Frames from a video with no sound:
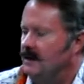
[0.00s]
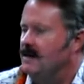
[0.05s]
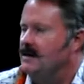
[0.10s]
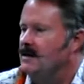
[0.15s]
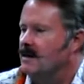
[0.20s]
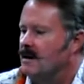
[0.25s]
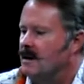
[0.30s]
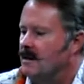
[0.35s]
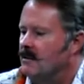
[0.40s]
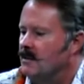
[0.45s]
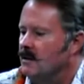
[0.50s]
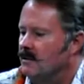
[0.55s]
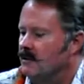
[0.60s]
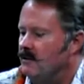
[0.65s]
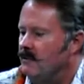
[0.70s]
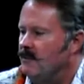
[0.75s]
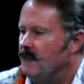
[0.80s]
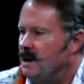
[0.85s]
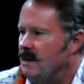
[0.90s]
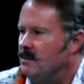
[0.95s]
is the number
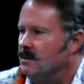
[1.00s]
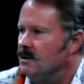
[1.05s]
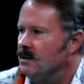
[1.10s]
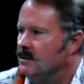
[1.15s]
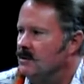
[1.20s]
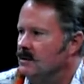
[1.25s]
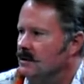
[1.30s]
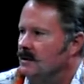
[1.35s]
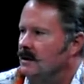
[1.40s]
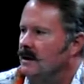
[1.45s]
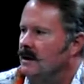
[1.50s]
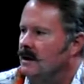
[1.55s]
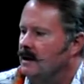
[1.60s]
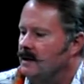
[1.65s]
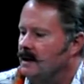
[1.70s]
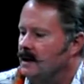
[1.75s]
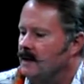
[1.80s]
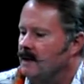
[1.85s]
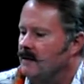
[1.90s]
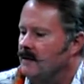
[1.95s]
of people
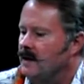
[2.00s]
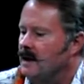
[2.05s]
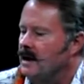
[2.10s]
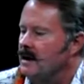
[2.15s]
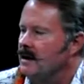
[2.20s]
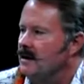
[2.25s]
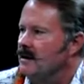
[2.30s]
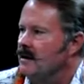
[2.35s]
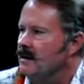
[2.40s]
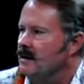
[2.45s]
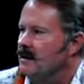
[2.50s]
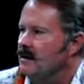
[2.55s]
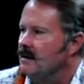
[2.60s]
identified in